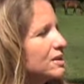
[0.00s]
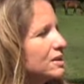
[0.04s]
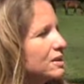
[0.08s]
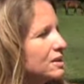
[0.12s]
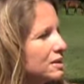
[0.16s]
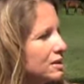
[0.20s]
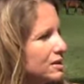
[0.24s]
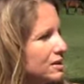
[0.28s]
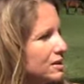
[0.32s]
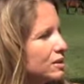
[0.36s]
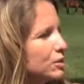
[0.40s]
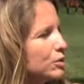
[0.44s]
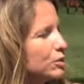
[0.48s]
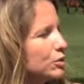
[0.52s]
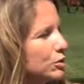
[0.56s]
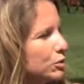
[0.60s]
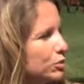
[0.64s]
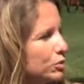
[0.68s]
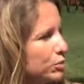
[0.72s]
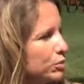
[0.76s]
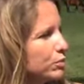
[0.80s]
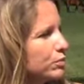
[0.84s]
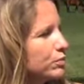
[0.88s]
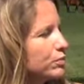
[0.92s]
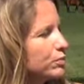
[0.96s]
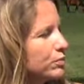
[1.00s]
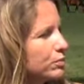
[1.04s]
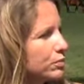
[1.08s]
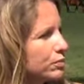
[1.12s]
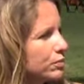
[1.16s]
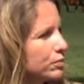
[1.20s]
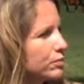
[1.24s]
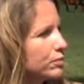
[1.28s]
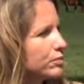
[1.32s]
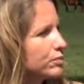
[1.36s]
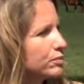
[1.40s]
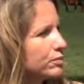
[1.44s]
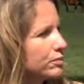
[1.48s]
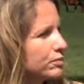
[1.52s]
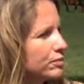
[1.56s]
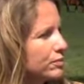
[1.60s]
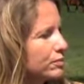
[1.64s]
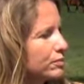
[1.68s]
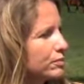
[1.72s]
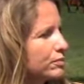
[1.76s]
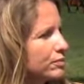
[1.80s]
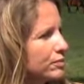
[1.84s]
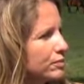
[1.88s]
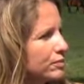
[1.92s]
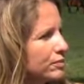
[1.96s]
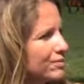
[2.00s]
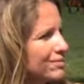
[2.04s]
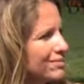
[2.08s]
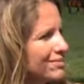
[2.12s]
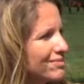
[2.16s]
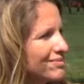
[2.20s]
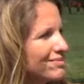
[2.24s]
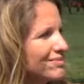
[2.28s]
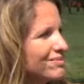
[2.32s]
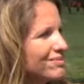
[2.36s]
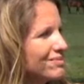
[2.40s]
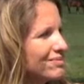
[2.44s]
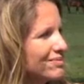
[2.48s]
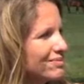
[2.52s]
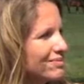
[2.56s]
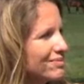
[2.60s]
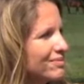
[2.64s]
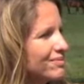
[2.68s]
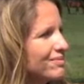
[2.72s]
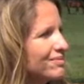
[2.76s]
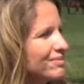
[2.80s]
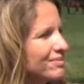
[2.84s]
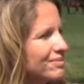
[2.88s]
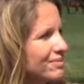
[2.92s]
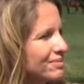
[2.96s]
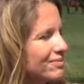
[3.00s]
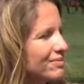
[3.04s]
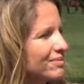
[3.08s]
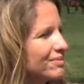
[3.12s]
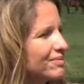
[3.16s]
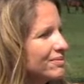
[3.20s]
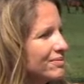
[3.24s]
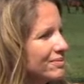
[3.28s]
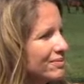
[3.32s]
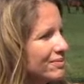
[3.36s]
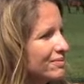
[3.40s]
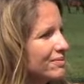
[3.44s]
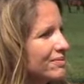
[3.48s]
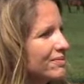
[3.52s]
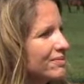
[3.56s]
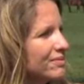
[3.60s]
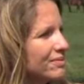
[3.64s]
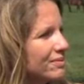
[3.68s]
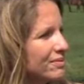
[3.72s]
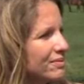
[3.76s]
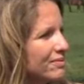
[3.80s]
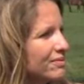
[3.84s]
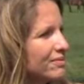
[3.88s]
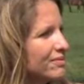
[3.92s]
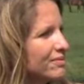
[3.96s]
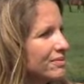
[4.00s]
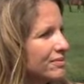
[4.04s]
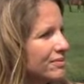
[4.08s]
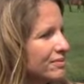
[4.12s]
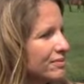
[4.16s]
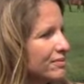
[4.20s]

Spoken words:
The person shown says nothing.